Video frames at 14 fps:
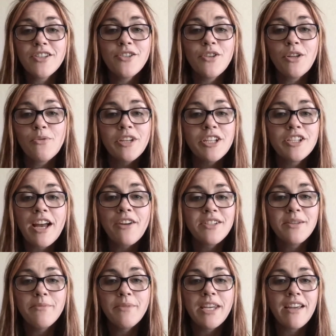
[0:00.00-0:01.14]
you can reach out
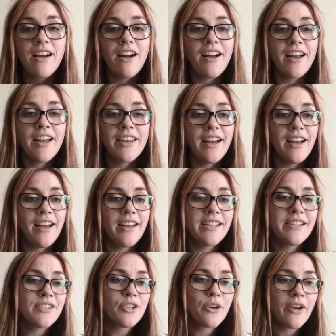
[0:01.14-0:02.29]
to me on
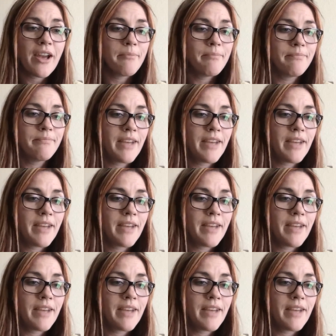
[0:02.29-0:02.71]
Instagram.